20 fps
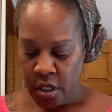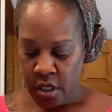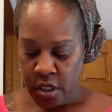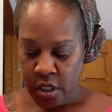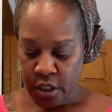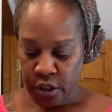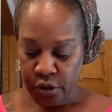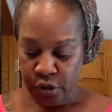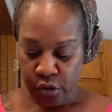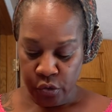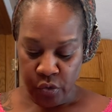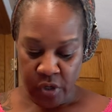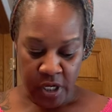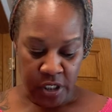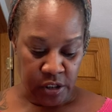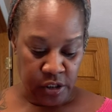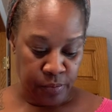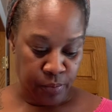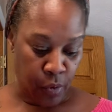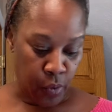into a
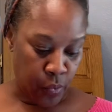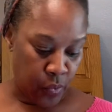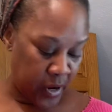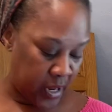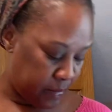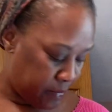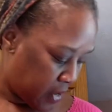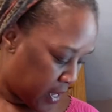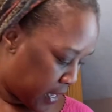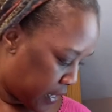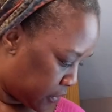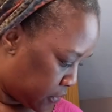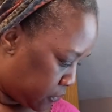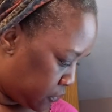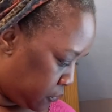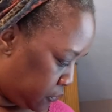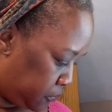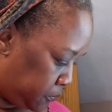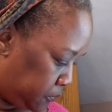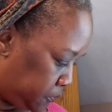spray
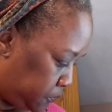bottle.